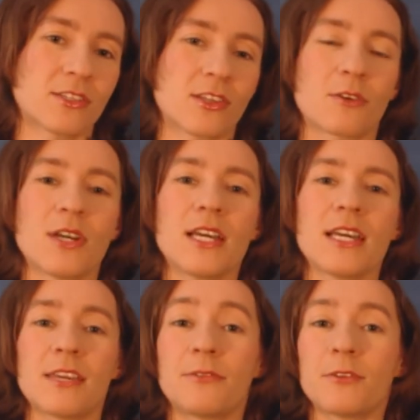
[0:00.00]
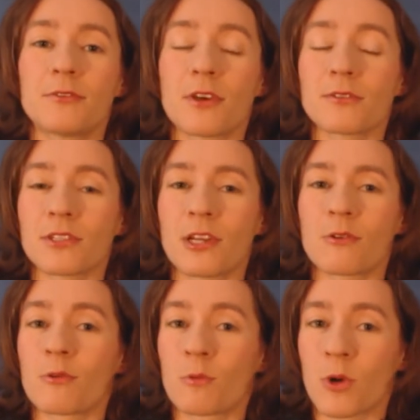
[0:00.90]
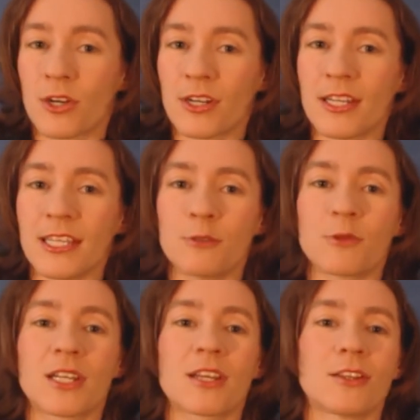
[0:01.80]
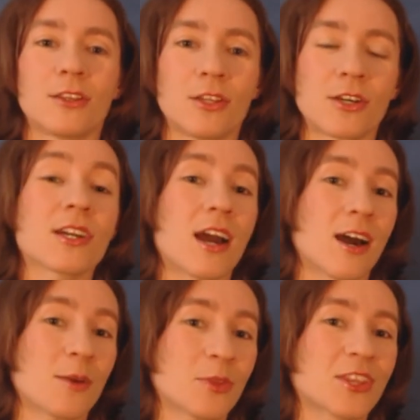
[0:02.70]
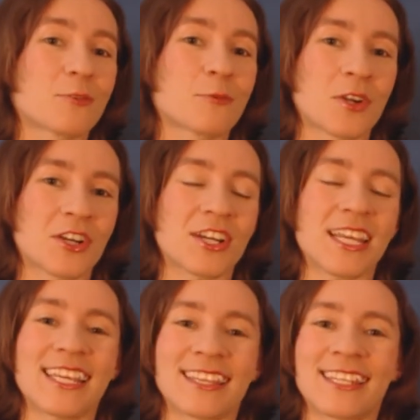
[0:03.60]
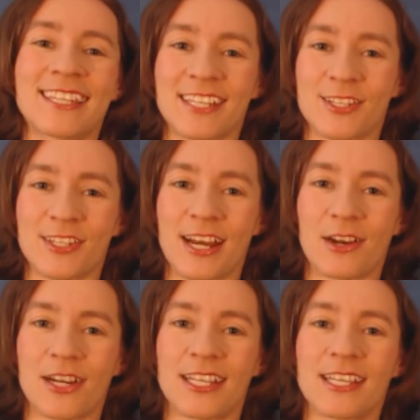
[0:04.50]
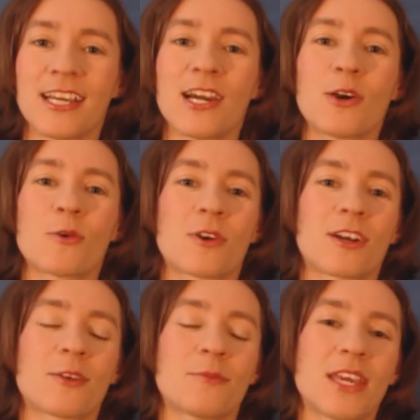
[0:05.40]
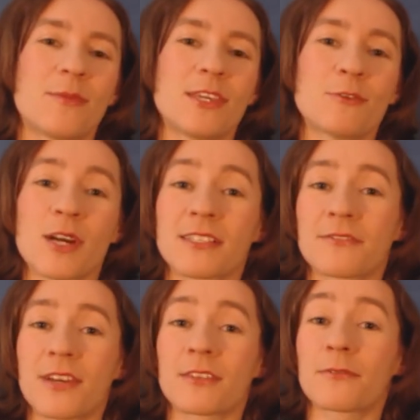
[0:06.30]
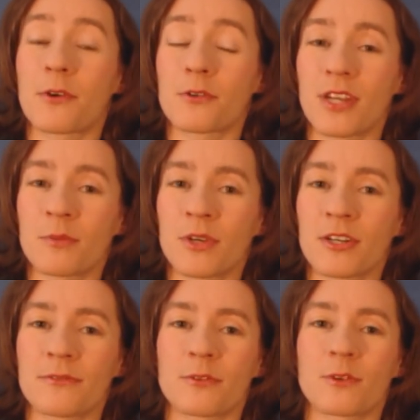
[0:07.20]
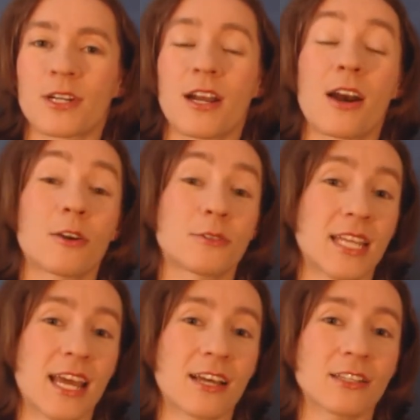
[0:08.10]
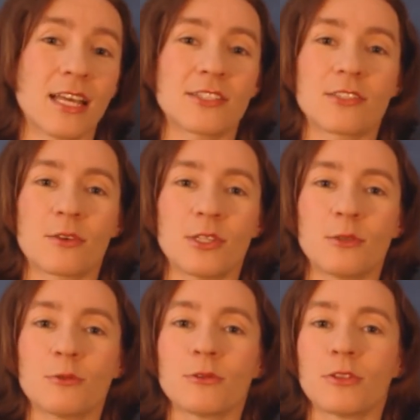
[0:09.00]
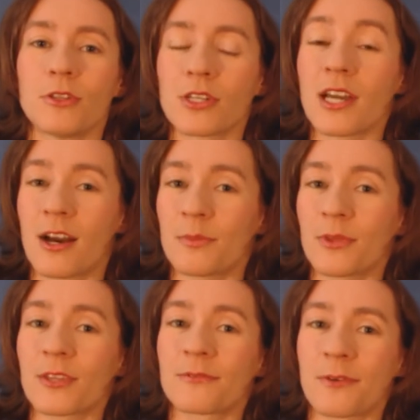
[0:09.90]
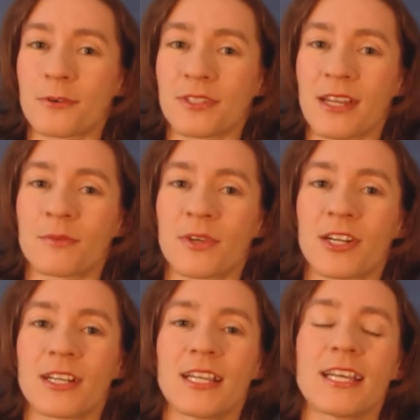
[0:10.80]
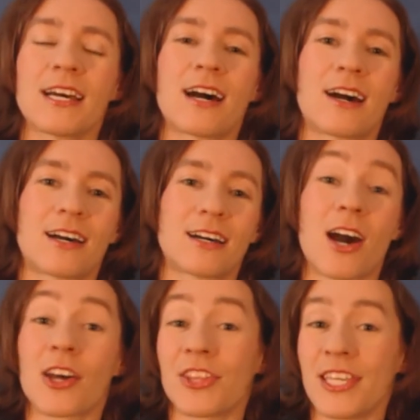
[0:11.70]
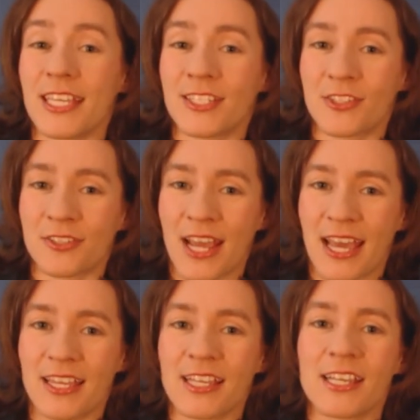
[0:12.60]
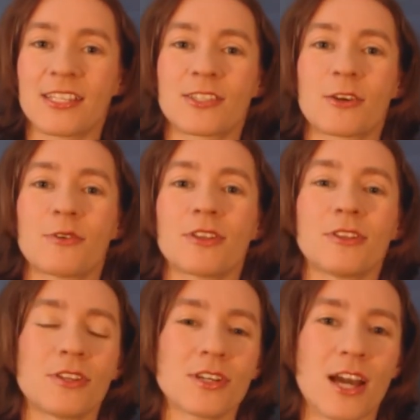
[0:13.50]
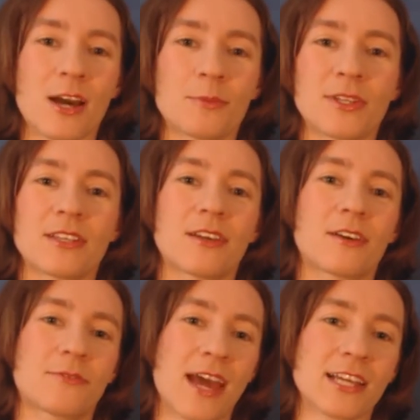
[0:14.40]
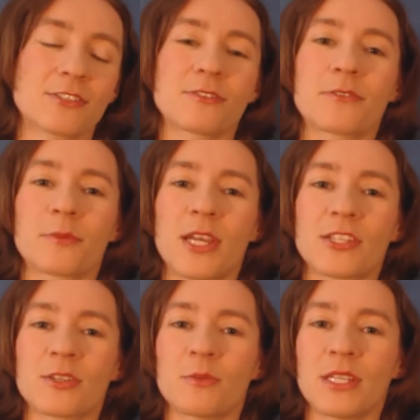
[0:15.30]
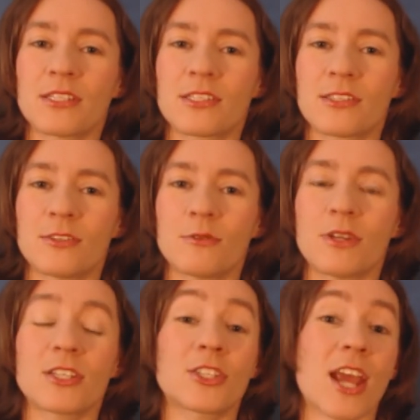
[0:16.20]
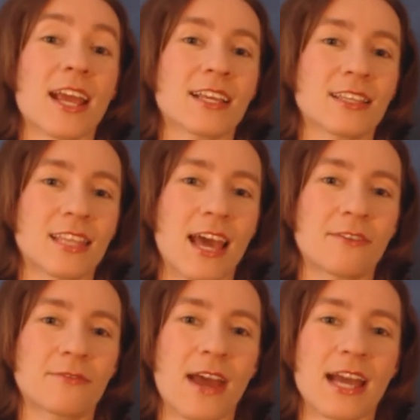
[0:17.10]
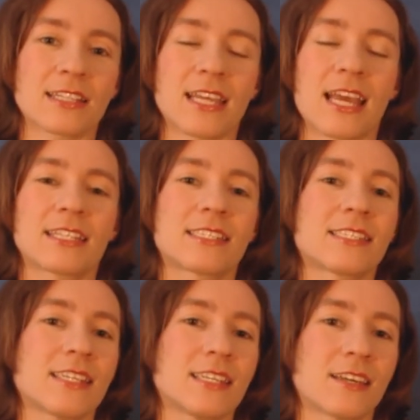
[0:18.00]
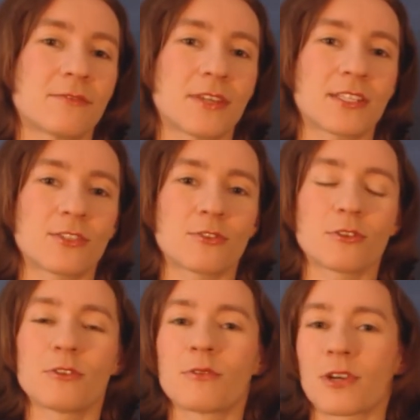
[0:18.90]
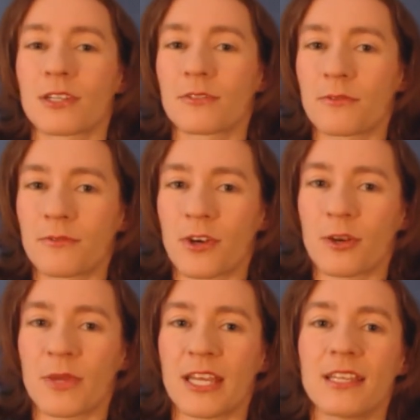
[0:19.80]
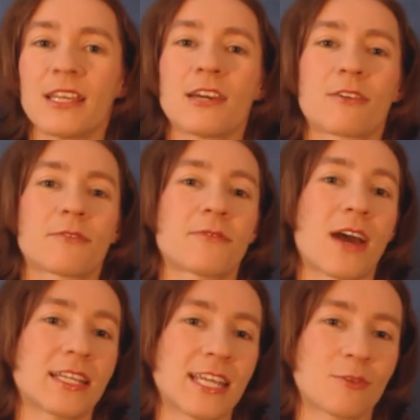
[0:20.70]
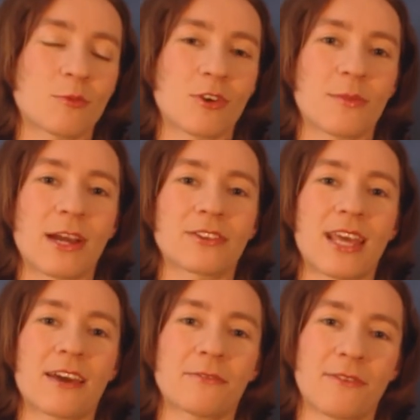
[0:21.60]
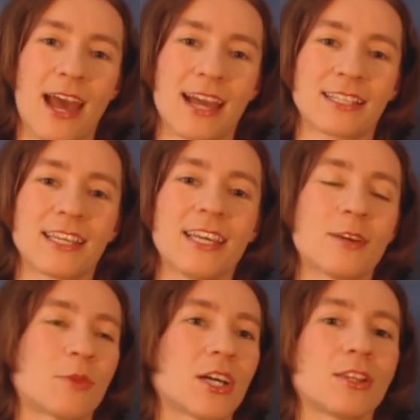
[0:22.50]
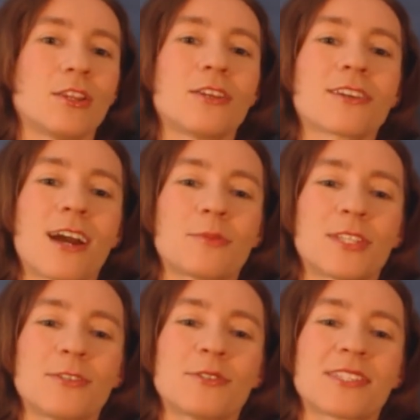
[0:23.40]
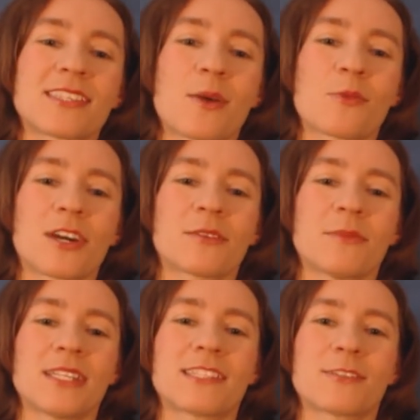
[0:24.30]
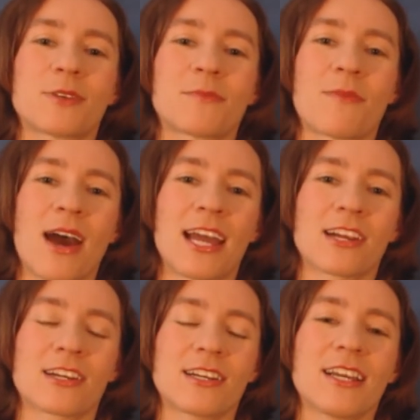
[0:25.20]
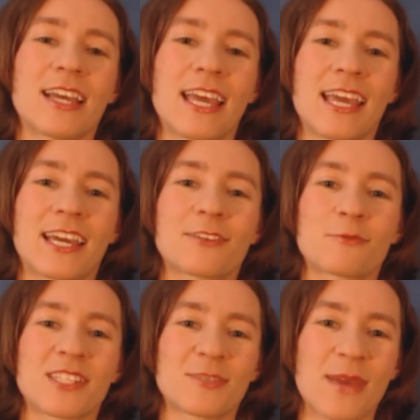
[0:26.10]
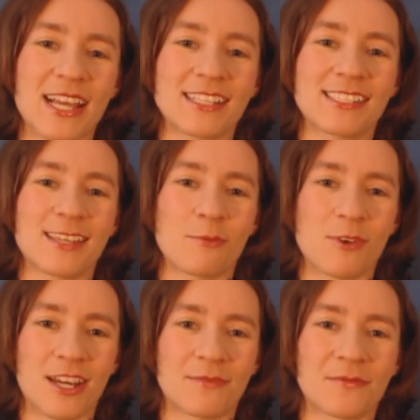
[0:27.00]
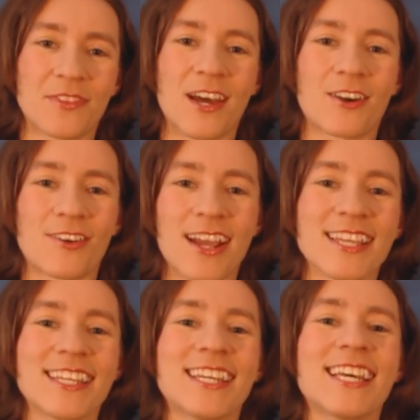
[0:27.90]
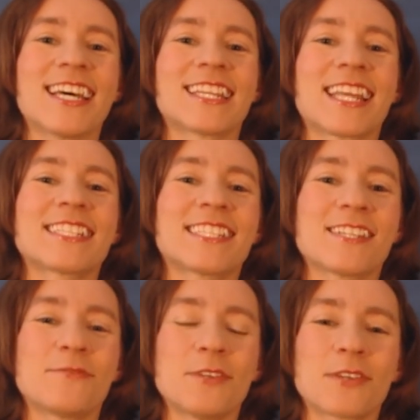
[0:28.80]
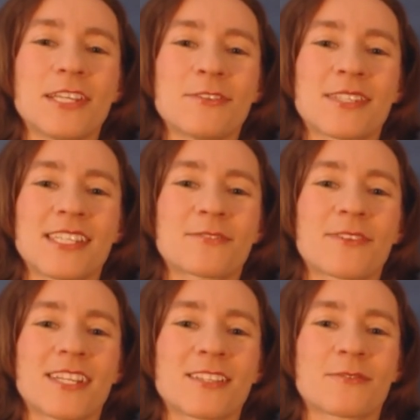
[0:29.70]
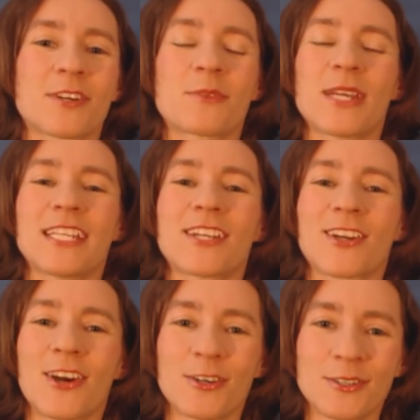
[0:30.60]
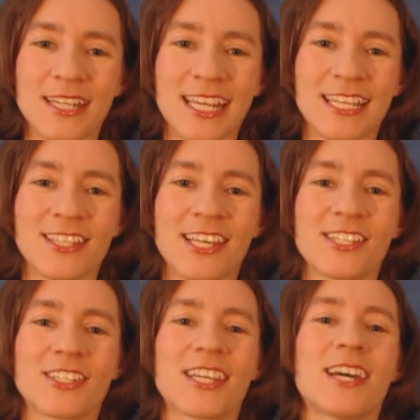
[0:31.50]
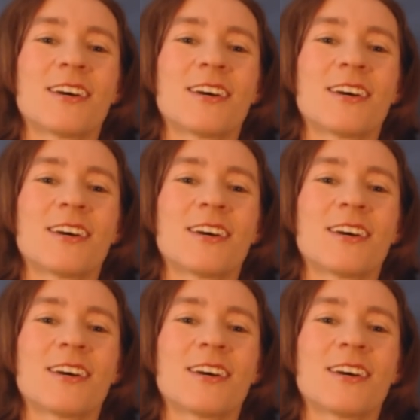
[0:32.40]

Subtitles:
So if you don't know a word, you would look up the word in the dictionary. Or maybe you want to find the phone number for a hotel, and so you look up the phone number on the internet. So look up a fact or information means to check that fact and see if it's true or confirm it or find out more about that fact. But look up to someone means to admire and respect someone. All right, let's see if you can use this phrasal verb in your own English.